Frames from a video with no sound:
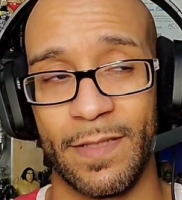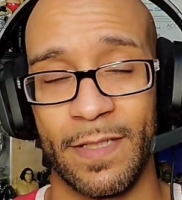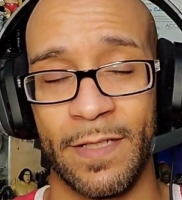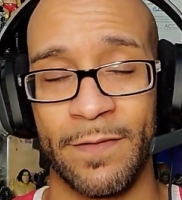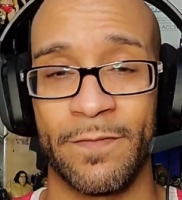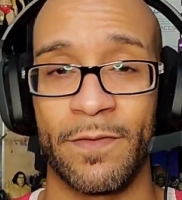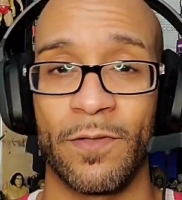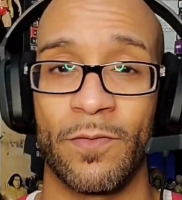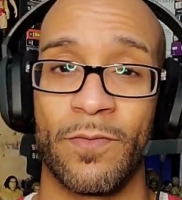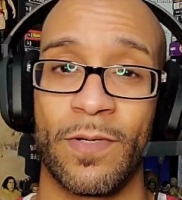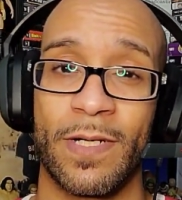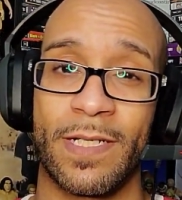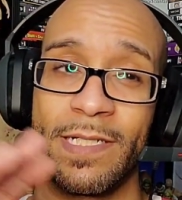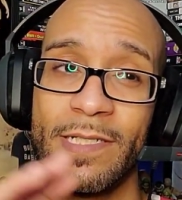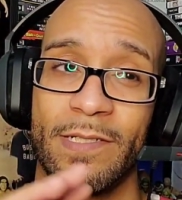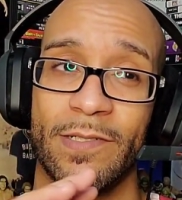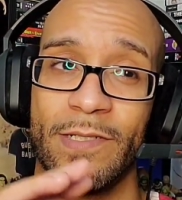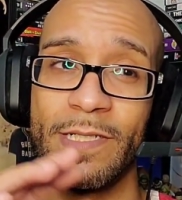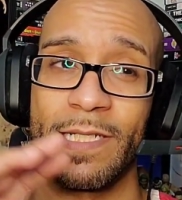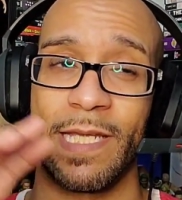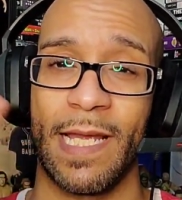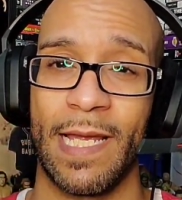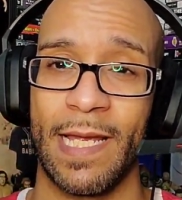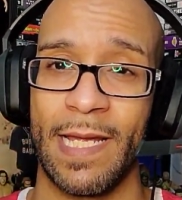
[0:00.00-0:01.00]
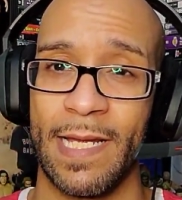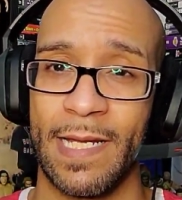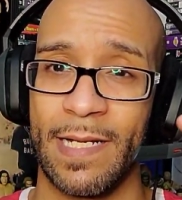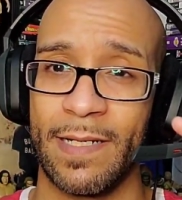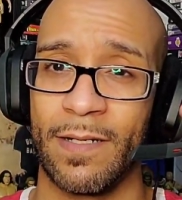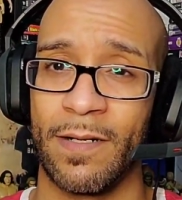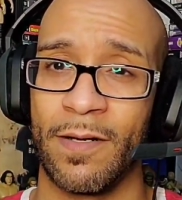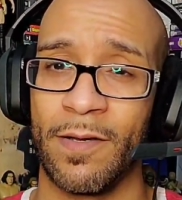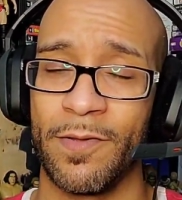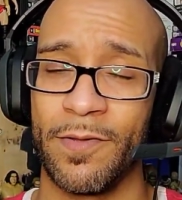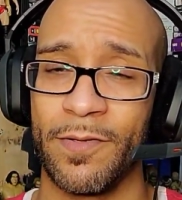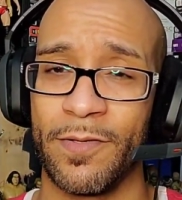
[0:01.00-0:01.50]
if the wrestlers
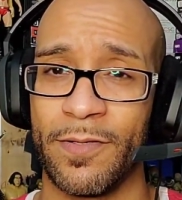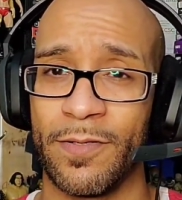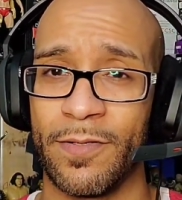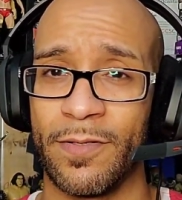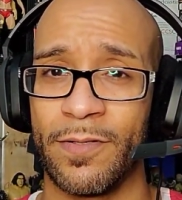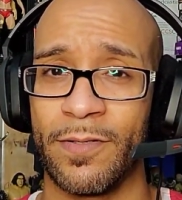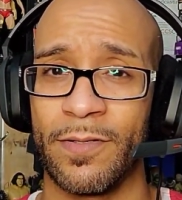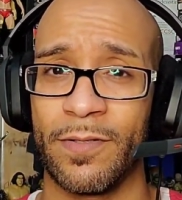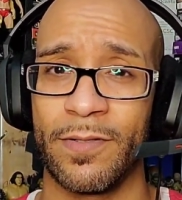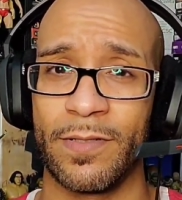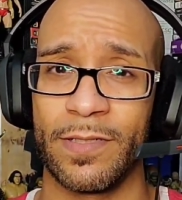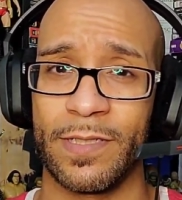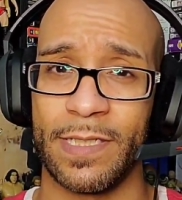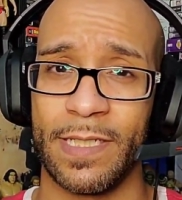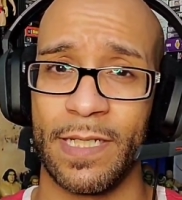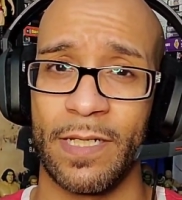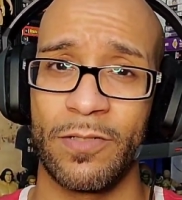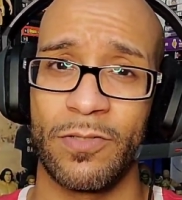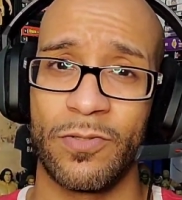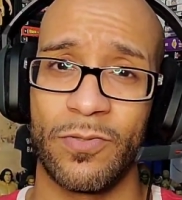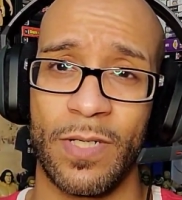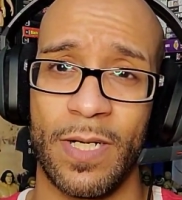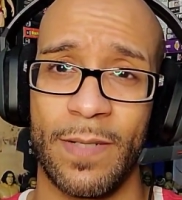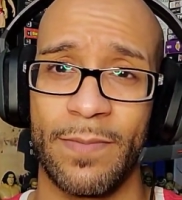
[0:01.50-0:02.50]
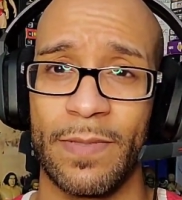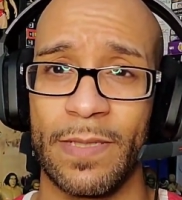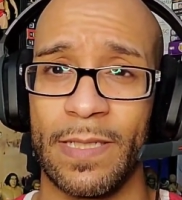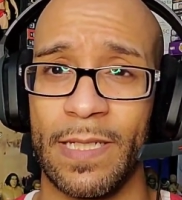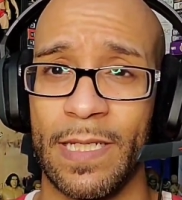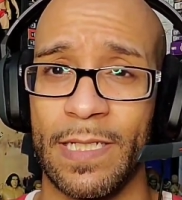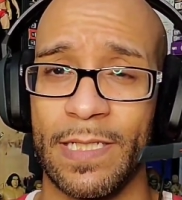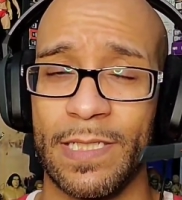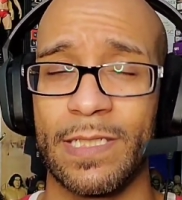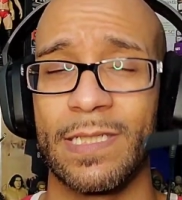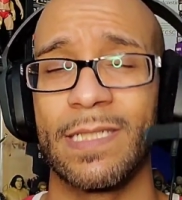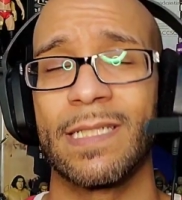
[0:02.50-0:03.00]
had other schedule
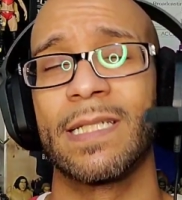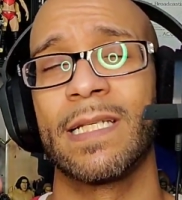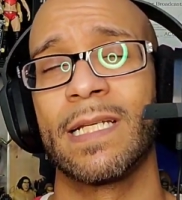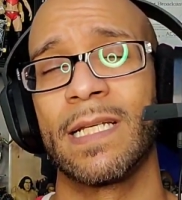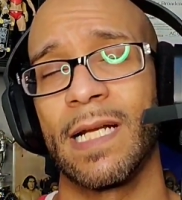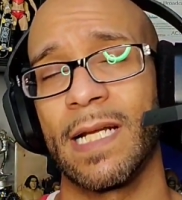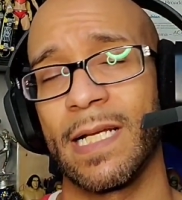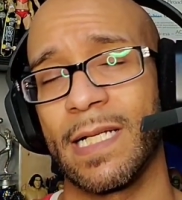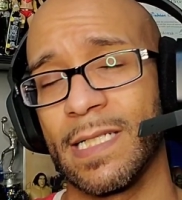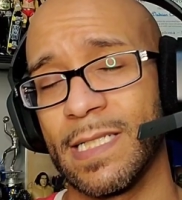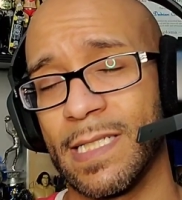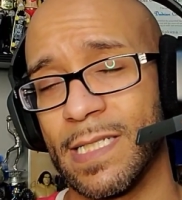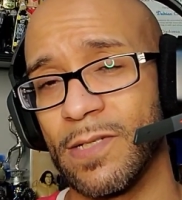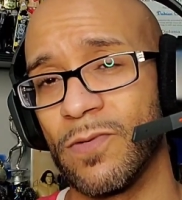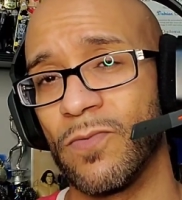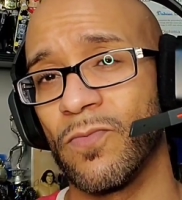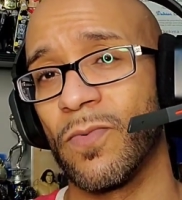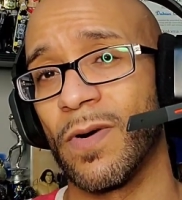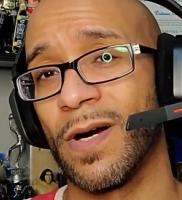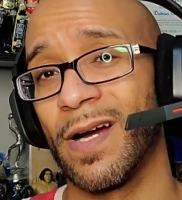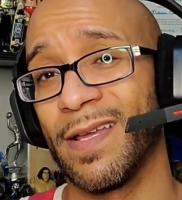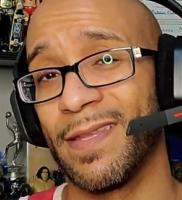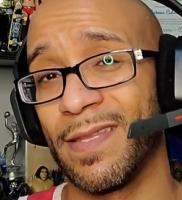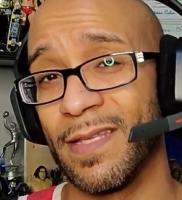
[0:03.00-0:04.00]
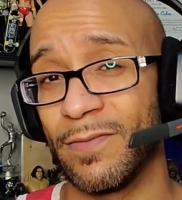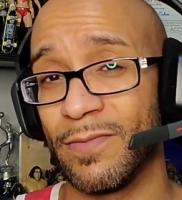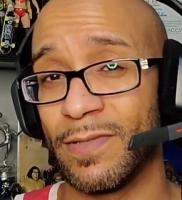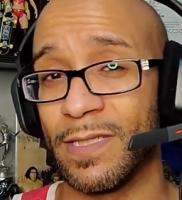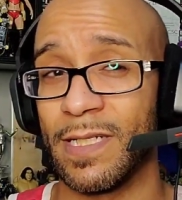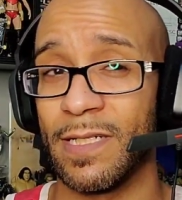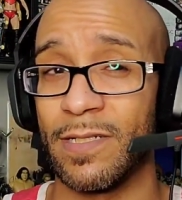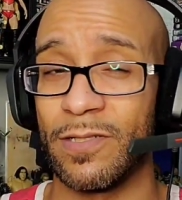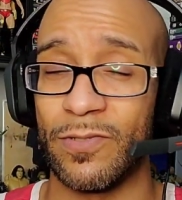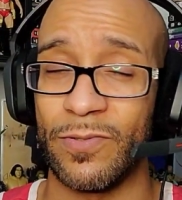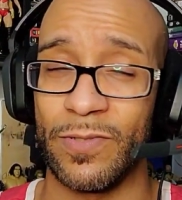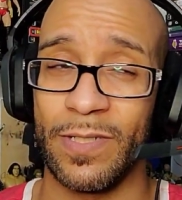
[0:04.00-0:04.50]
obligations, then I could see why they would
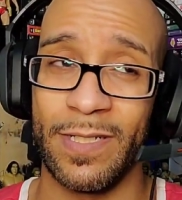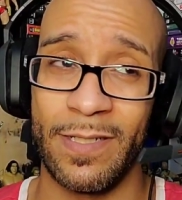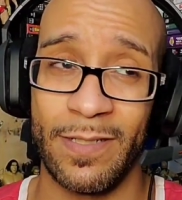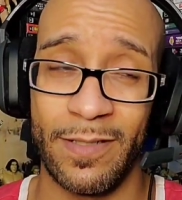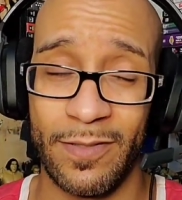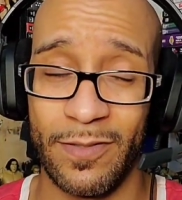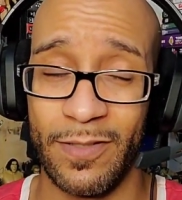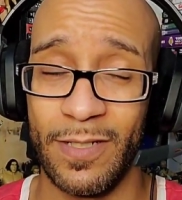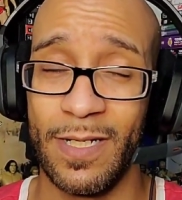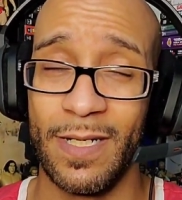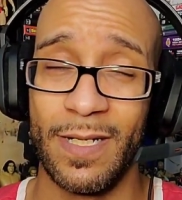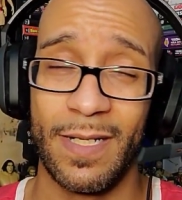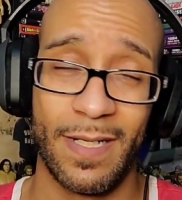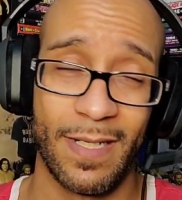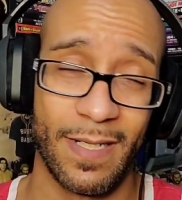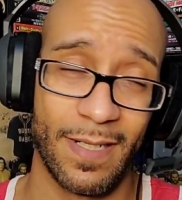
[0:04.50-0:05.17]
schedule here.